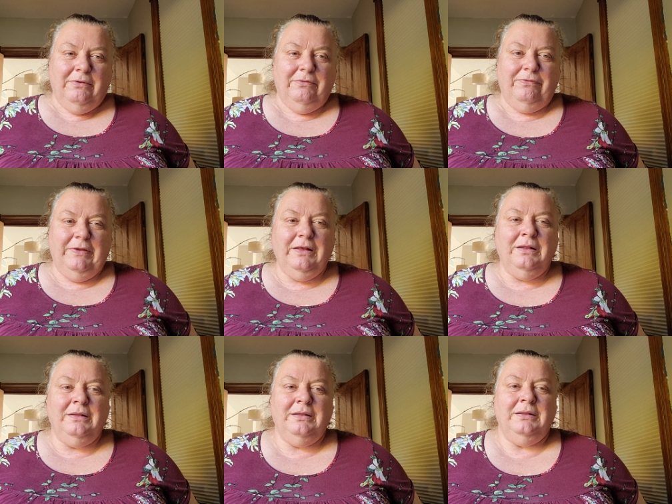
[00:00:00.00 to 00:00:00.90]

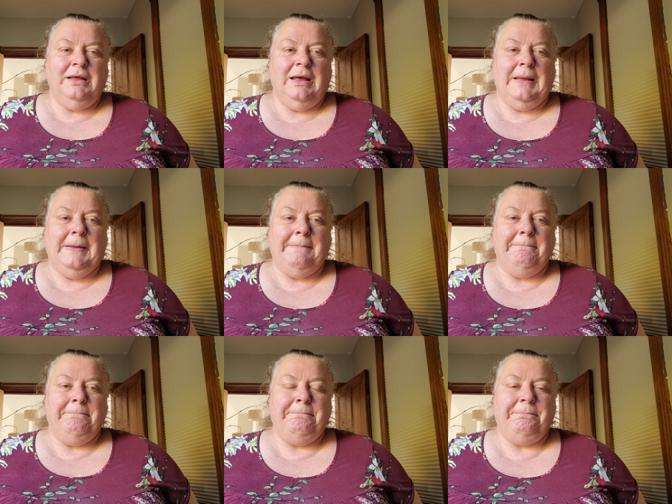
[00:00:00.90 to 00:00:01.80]
feel
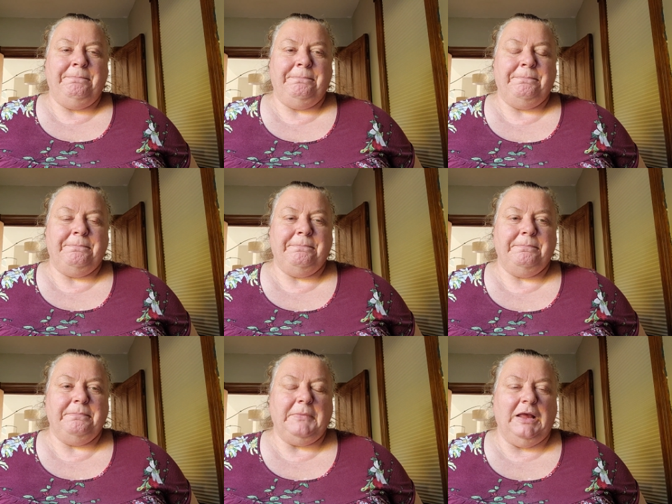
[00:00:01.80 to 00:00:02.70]
um,
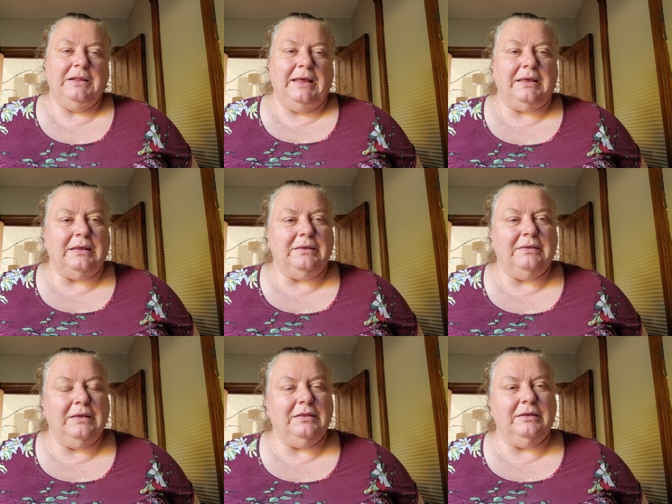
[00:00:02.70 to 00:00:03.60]
like
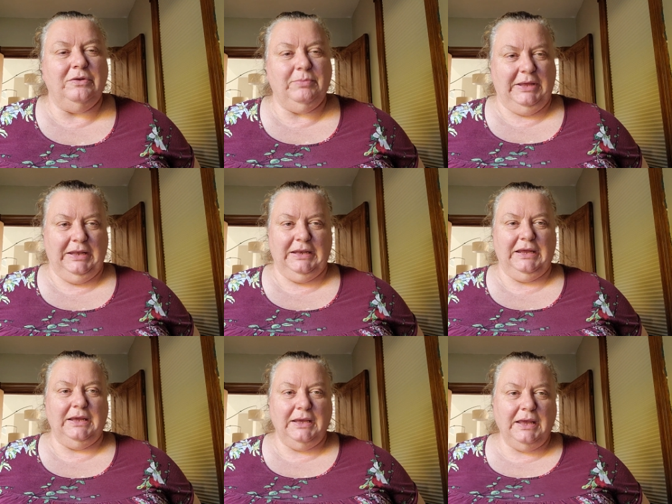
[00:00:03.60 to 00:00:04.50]
it's a new
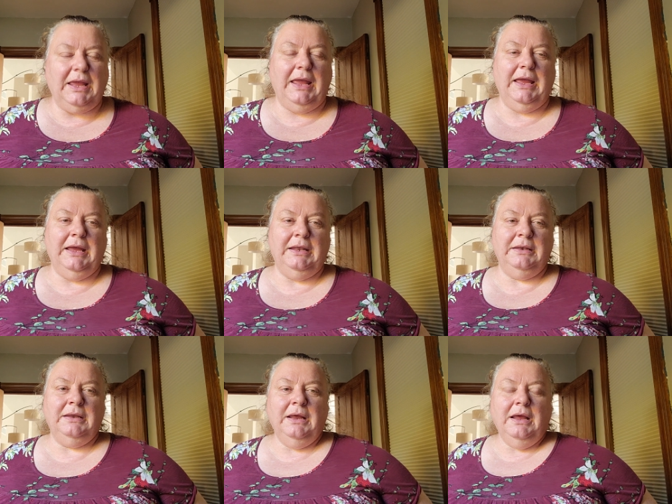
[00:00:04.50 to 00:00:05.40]
beginning.
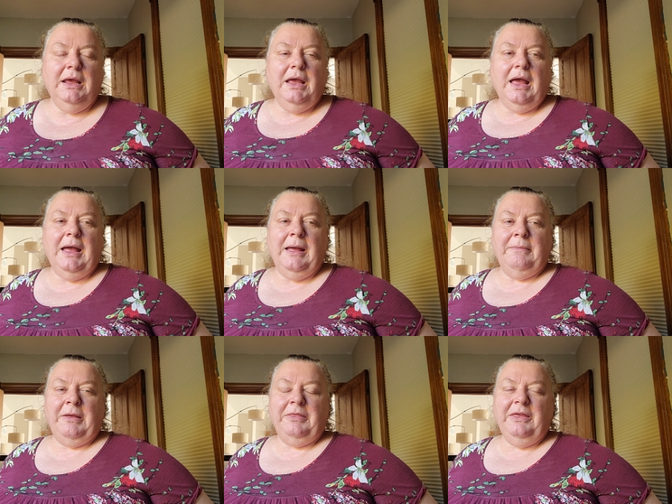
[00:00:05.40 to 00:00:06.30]
And
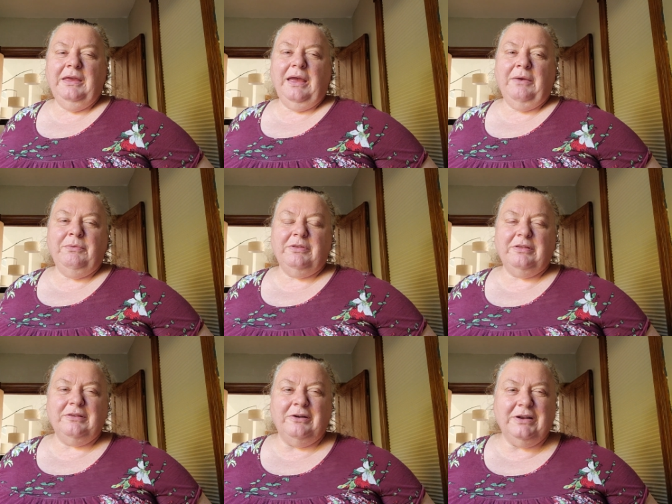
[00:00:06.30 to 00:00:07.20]
um, I think I was
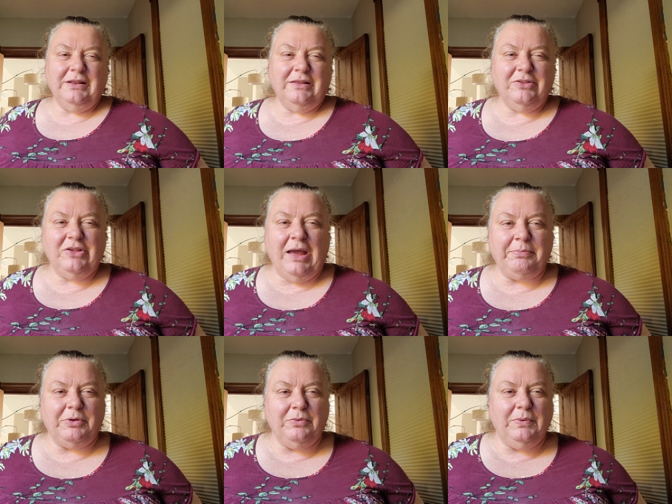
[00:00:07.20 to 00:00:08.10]
starting this
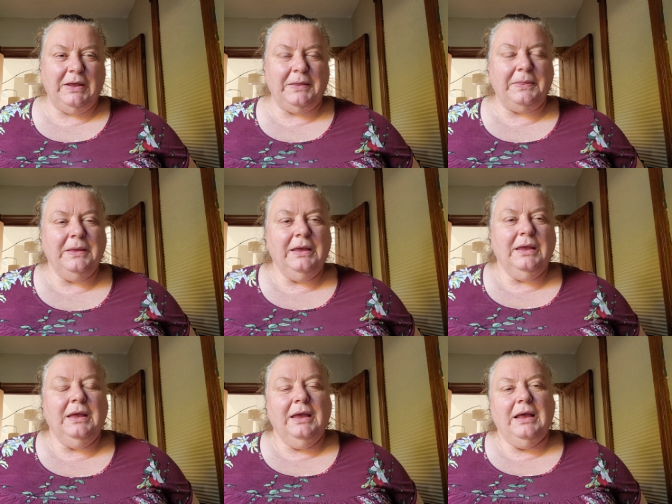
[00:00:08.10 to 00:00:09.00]
chapter with
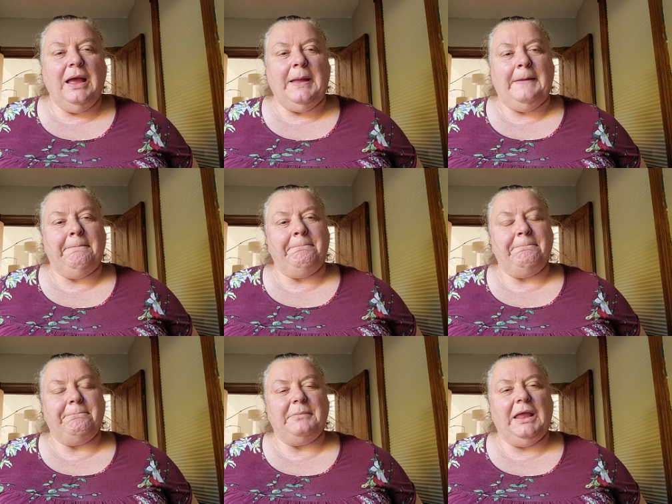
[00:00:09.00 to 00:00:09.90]
um,
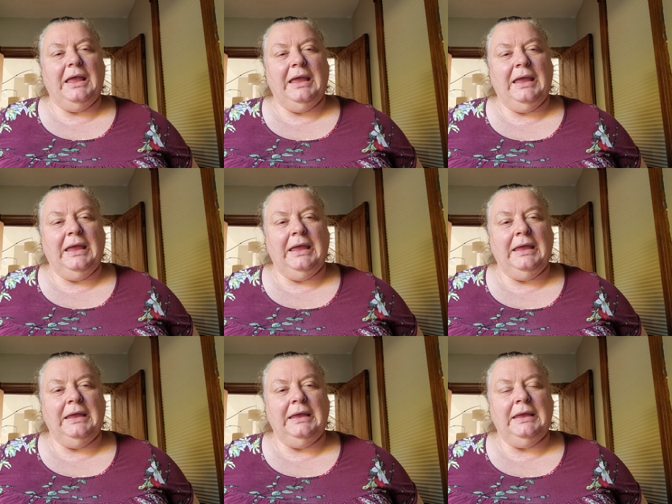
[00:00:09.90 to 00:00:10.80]

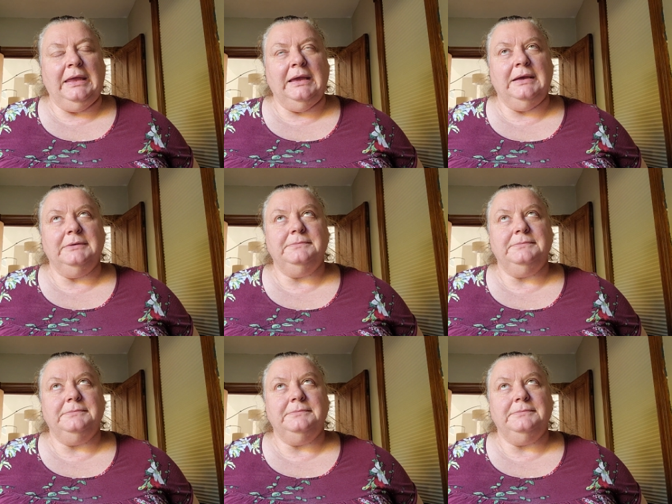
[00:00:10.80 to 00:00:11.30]
a,